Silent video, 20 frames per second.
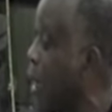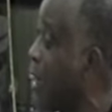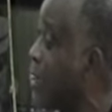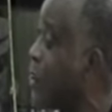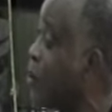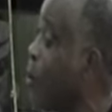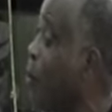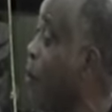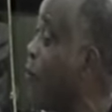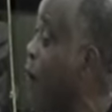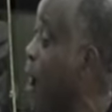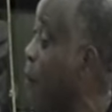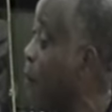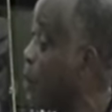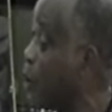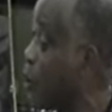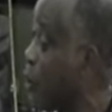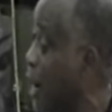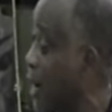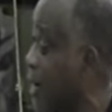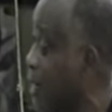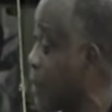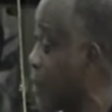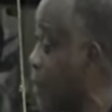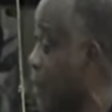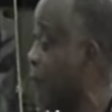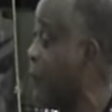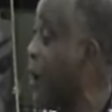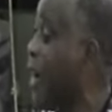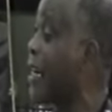Some of our missionaries,
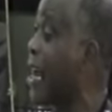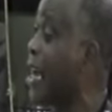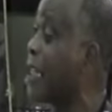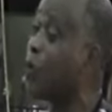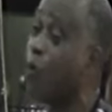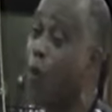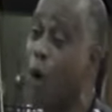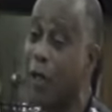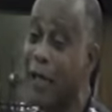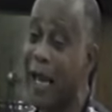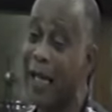in fact, there's one